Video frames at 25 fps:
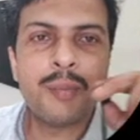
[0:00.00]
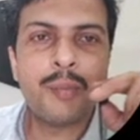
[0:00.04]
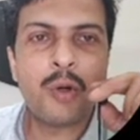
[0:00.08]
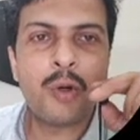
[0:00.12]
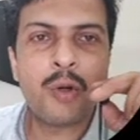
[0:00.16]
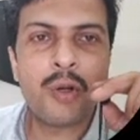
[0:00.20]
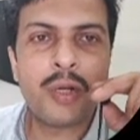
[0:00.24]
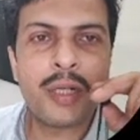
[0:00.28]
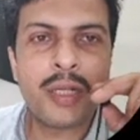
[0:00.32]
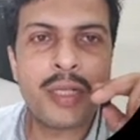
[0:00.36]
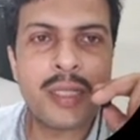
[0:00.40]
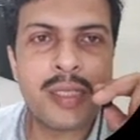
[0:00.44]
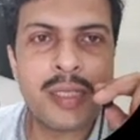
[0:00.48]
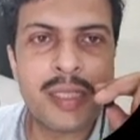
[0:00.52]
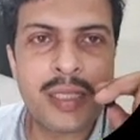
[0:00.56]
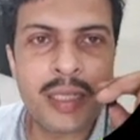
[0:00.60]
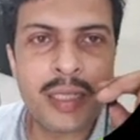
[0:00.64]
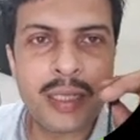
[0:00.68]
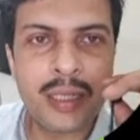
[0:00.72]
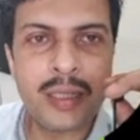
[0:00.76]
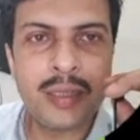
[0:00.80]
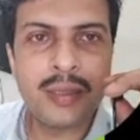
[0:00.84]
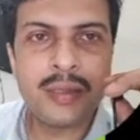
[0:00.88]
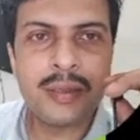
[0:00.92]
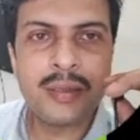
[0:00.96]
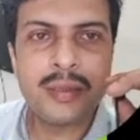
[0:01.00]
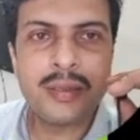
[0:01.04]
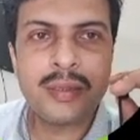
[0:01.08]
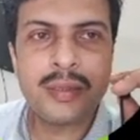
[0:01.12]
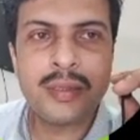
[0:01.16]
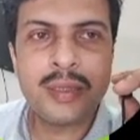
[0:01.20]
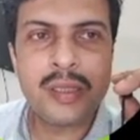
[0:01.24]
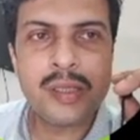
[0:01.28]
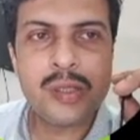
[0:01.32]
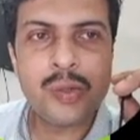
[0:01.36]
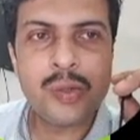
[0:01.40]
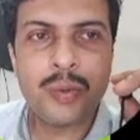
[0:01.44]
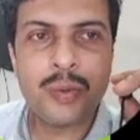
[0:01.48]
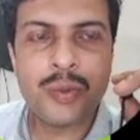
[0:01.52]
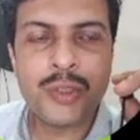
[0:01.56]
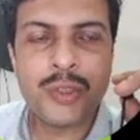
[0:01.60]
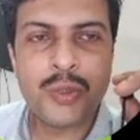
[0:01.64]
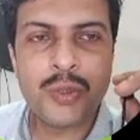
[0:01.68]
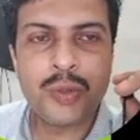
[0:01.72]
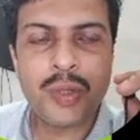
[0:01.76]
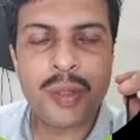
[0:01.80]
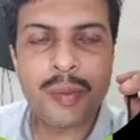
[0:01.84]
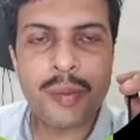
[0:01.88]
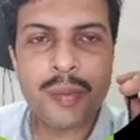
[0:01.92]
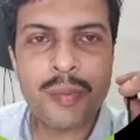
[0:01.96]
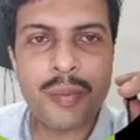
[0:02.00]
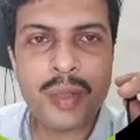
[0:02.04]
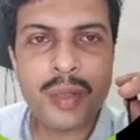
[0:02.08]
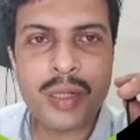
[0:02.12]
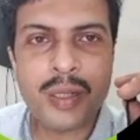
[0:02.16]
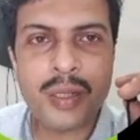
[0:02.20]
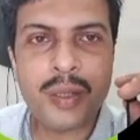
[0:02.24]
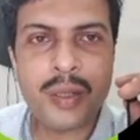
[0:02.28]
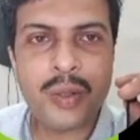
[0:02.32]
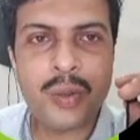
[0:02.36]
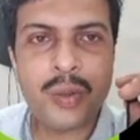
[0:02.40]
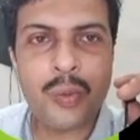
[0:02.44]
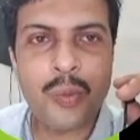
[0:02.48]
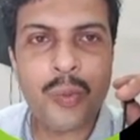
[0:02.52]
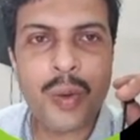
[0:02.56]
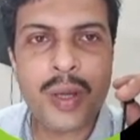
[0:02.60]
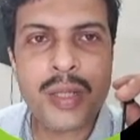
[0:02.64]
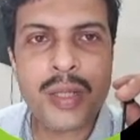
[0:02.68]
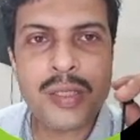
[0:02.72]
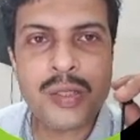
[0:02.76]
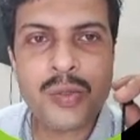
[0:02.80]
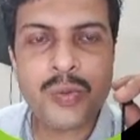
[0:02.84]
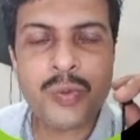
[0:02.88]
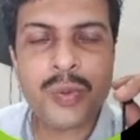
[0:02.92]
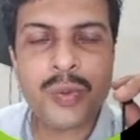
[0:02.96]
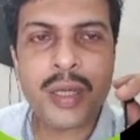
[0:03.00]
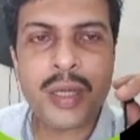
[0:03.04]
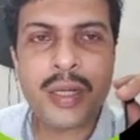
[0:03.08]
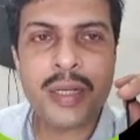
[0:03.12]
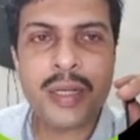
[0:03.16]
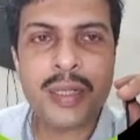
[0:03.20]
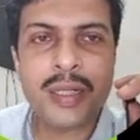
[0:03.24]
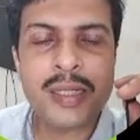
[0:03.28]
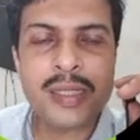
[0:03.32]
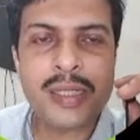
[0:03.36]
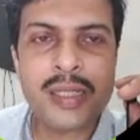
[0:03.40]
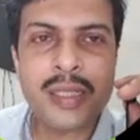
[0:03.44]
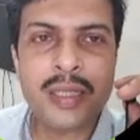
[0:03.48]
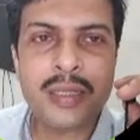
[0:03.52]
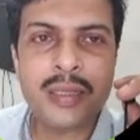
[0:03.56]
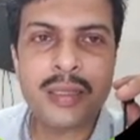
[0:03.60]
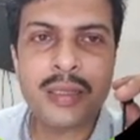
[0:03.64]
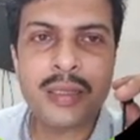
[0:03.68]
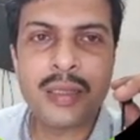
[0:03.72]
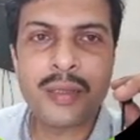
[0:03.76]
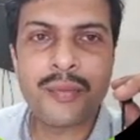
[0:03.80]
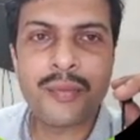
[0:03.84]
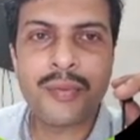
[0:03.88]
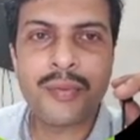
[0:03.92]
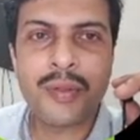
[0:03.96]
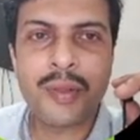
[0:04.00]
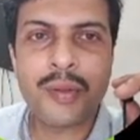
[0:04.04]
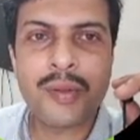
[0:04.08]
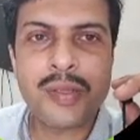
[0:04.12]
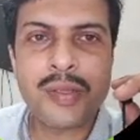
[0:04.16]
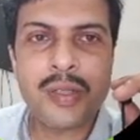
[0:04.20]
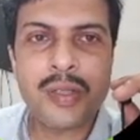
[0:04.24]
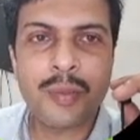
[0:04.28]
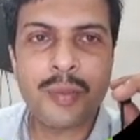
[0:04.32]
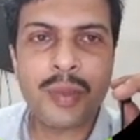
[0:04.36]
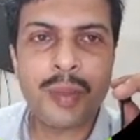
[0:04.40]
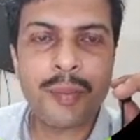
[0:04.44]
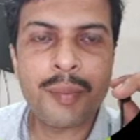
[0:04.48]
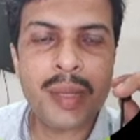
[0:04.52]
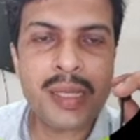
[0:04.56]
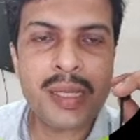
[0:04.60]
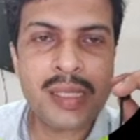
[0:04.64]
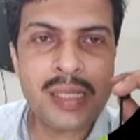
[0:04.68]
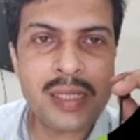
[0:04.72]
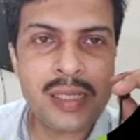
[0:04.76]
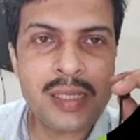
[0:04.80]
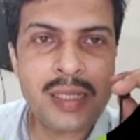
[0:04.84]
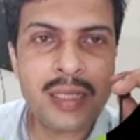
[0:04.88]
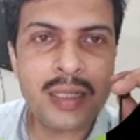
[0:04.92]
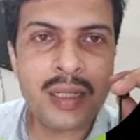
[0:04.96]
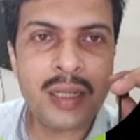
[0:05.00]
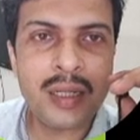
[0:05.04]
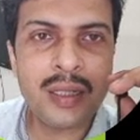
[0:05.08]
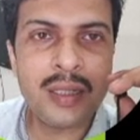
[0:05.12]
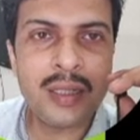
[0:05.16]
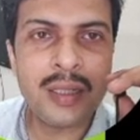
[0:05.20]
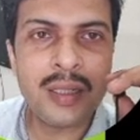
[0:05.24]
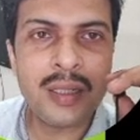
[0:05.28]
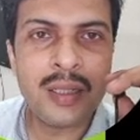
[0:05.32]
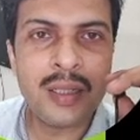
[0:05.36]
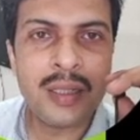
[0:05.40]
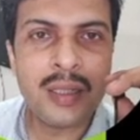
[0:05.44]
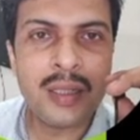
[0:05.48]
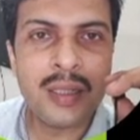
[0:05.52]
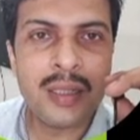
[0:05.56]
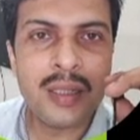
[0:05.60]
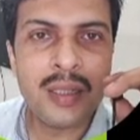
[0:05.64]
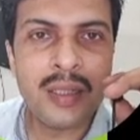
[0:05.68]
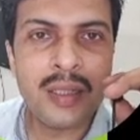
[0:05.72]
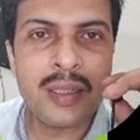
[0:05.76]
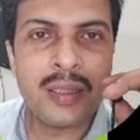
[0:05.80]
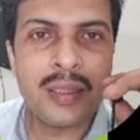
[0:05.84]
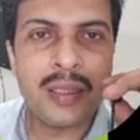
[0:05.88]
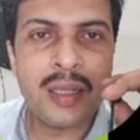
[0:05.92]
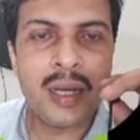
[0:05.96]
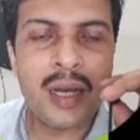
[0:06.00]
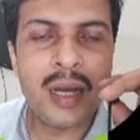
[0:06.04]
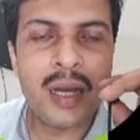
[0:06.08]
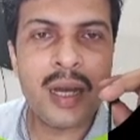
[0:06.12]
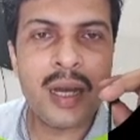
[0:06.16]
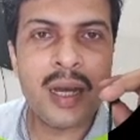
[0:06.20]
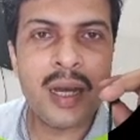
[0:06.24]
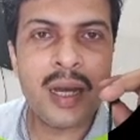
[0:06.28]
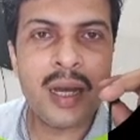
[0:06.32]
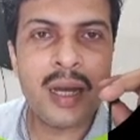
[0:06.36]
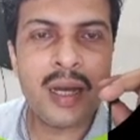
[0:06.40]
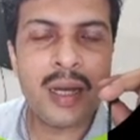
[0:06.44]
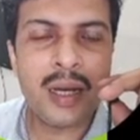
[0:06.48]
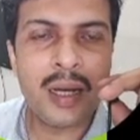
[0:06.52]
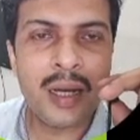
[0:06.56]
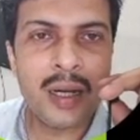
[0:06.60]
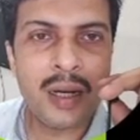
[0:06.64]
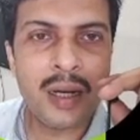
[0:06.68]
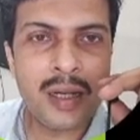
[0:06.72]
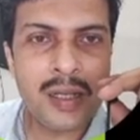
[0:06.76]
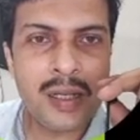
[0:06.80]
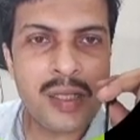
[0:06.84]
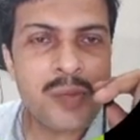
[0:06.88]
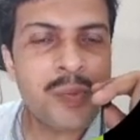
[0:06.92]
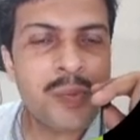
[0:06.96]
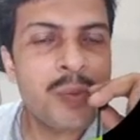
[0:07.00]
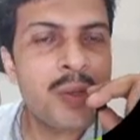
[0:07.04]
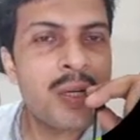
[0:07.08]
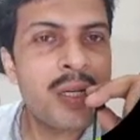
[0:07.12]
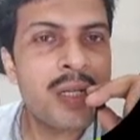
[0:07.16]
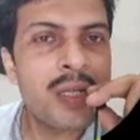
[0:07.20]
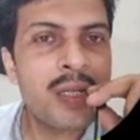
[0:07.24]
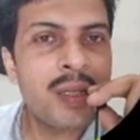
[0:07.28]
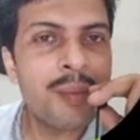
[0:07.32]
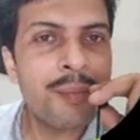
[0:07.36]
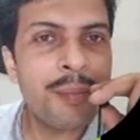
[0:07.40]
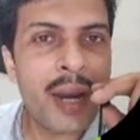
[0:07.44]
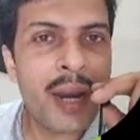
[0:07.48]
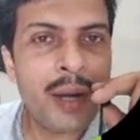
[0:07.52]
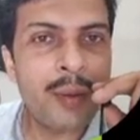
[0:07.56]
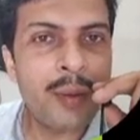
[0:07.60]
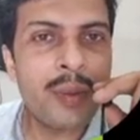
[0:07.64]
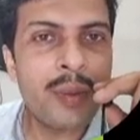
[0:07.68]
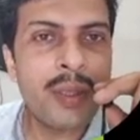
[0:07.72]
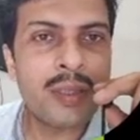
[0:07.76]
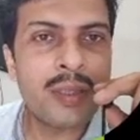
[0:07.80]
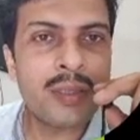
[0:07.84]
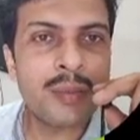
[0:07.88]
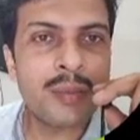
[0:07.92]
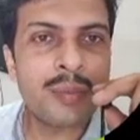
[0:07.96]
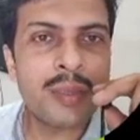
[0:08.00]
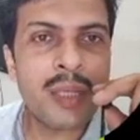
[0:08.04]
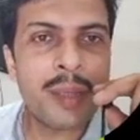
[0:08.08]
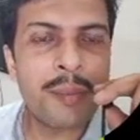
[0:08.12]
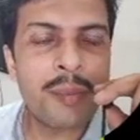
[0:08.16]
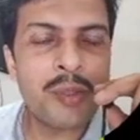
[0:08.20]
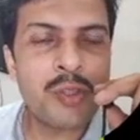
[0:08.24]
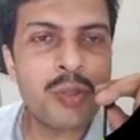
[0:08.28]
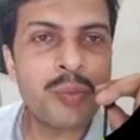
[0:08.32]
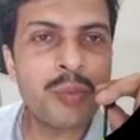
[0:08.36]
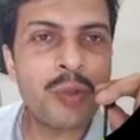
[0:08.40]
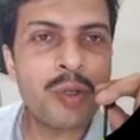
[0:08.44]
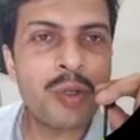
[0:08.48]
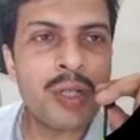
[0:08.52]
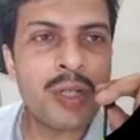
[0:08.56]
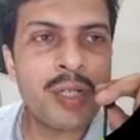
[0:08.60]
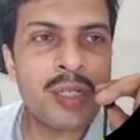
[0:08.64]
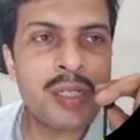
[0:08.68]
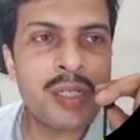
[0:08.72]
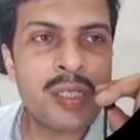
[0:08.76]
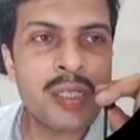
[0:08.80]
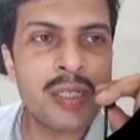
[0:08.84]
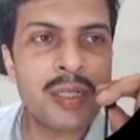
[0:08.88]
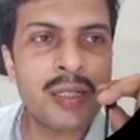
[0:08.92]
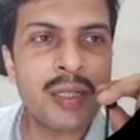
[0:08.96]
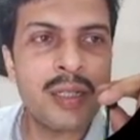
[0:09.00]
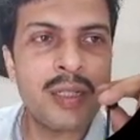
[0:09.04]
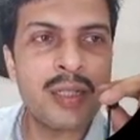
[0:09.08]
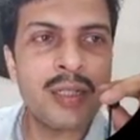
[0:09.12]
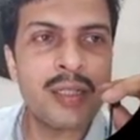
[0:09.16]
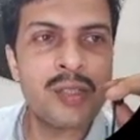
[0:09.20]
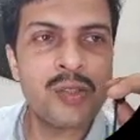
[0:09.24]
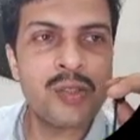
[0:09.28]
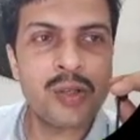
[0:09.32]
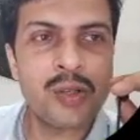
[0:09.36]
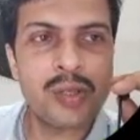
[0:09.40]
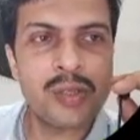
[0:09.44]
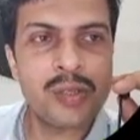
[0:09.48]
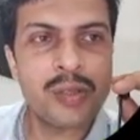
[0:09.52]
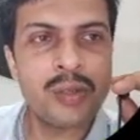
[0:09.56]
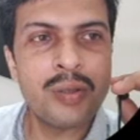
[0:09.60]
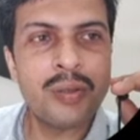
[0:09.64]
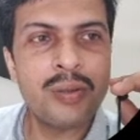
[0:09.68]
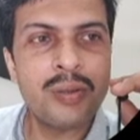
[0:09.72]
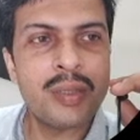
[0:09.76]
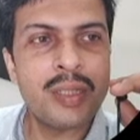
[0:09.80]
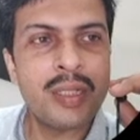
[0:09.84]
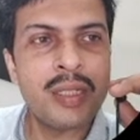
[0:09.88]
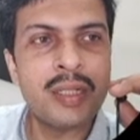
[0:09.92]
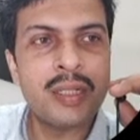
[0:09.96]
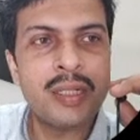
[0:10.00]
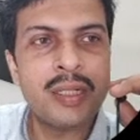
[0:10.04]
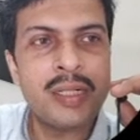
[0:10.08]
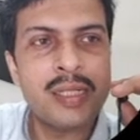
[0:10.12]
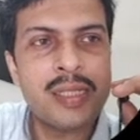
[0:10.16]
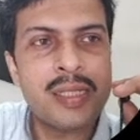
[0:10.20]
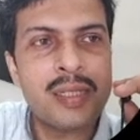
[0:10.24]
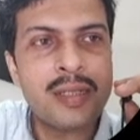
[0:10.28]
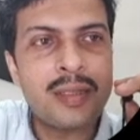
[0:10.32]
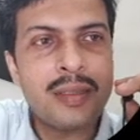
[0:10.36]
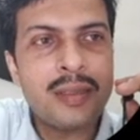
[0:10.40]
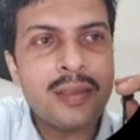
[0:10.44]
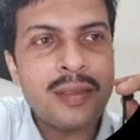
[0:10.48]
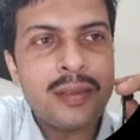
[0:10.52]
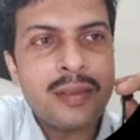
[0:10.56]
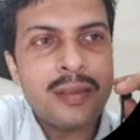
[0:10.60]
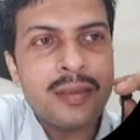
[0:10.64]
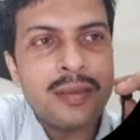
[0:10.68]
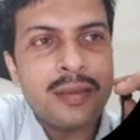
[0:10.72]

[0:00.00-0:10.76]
of the modulating signal. So we should remember, once we are increasing the frequency of the message signal, the corresponding bandwidth of the amplitude modulated signal is also increasing.